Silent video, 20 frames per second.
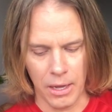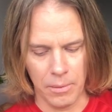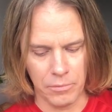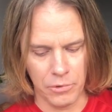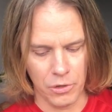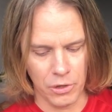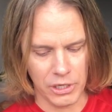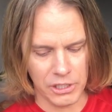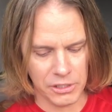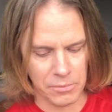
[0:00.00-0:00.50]

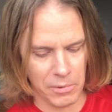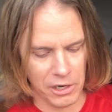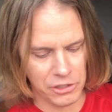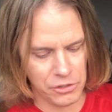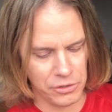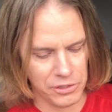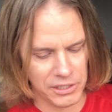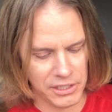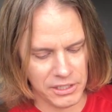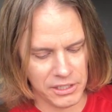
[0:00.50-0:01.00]
doing as much
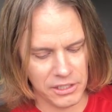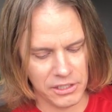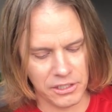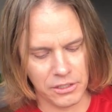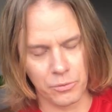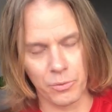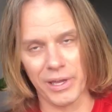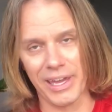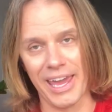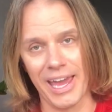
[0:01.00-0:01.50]
resistance
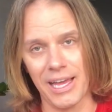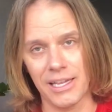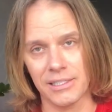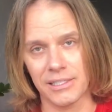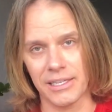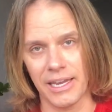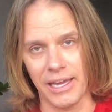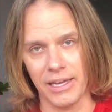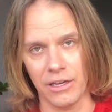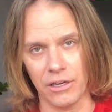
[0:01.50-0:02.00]
as we can,
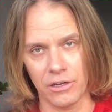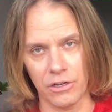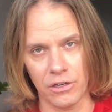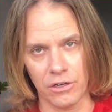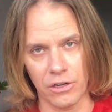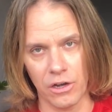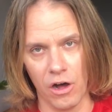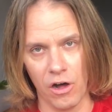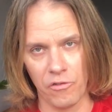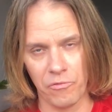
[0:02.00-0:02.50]
staying in
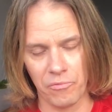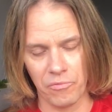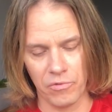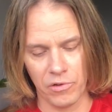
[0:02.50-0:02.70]
good golf